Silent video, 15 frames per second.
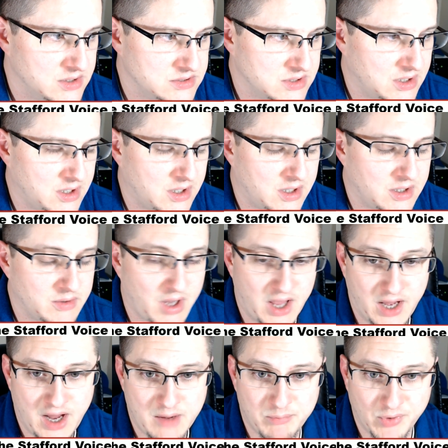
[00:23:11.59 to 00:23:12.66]

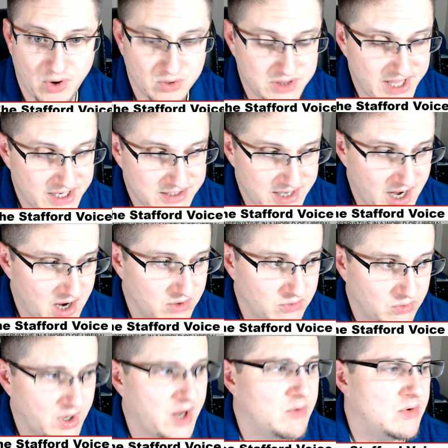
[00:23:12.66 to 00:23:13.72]
And I broke that down.
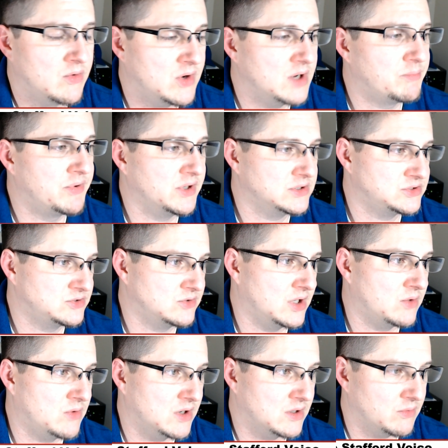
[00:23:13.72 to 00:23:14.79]
Okay, well, what books do
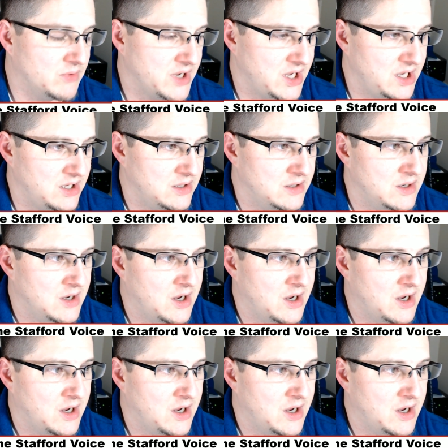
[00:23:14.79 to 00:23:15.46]
I want to read?